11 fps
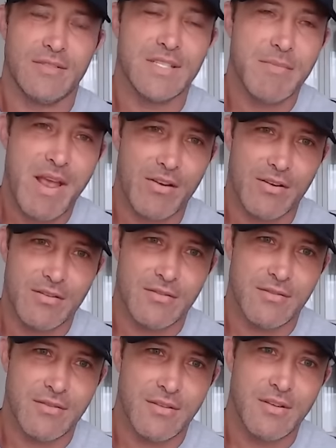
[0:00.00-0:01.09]
Doesn't matter,
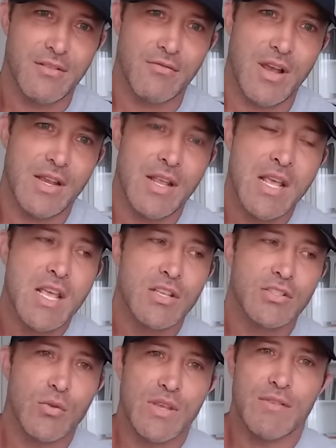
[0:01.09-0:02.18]
right?
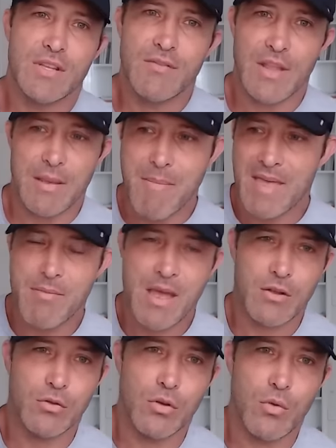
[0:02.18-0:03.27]
So even like
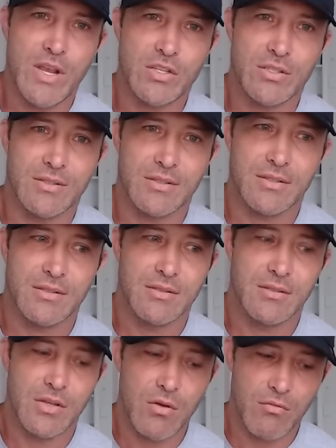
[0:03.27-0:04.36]
mathematical equations,
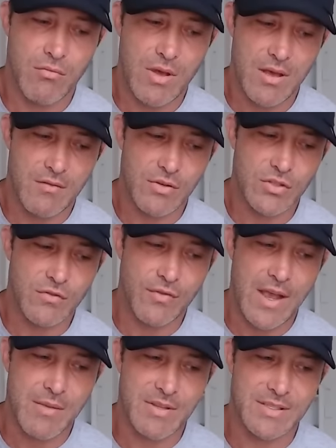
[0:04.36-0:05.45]
you know, Richard
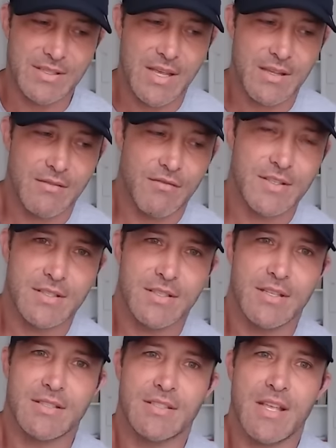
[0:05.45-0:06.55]
Feynman said,
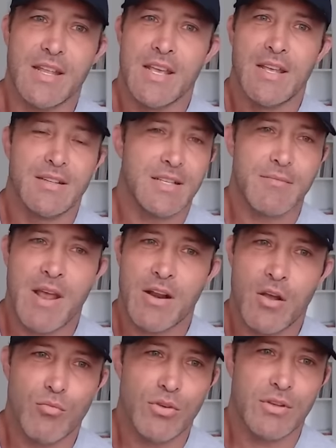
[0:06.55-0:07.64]
physicist, he said, it doesn't
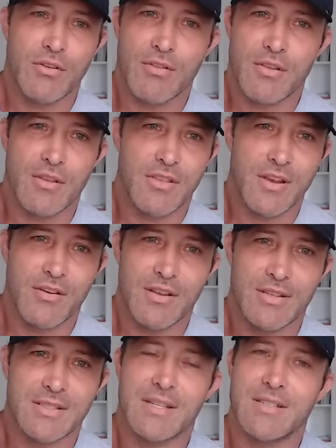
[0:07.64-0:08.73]
matter how brilliant your
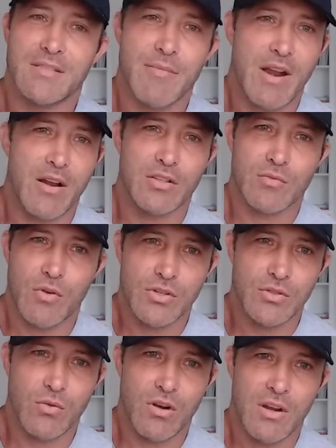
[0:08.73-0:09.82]
theory is, and it doesn't matter how
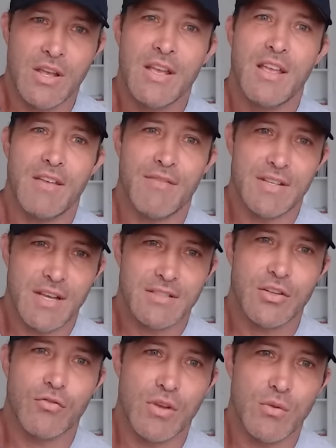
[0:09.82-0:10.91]
smart you are. If it
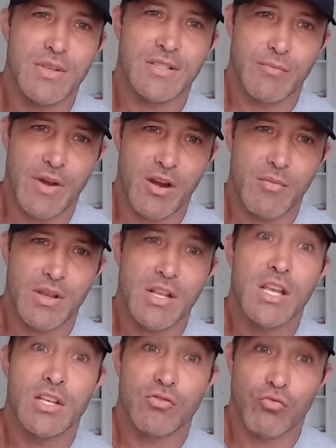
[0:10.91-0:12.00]
doesn't agree with experiment,
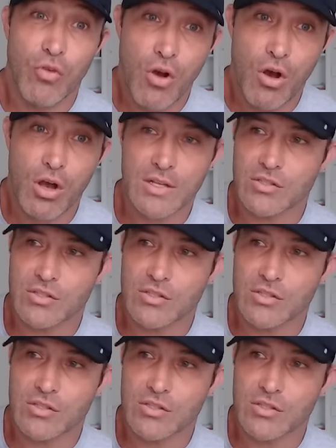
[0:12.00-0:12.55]
it's wrong.